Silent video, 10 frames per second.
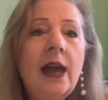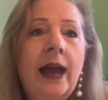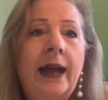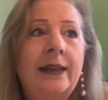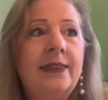
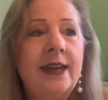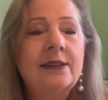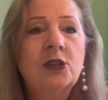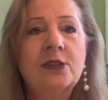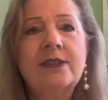and
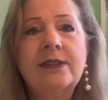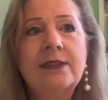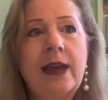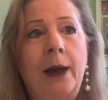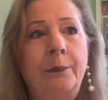that
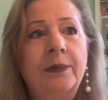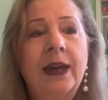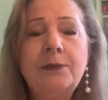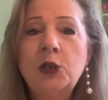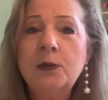just
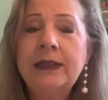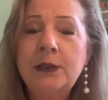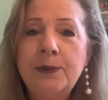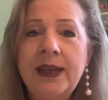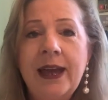keeps you a
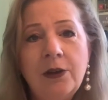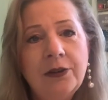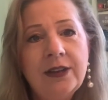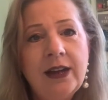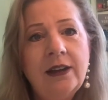little bit
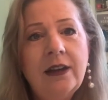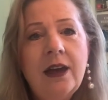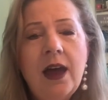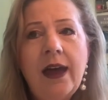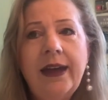healthier,
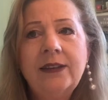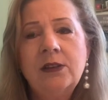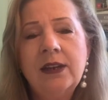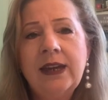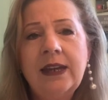and
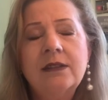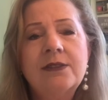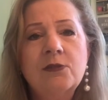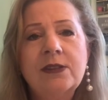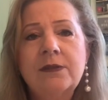again,
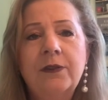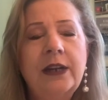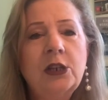stress-free.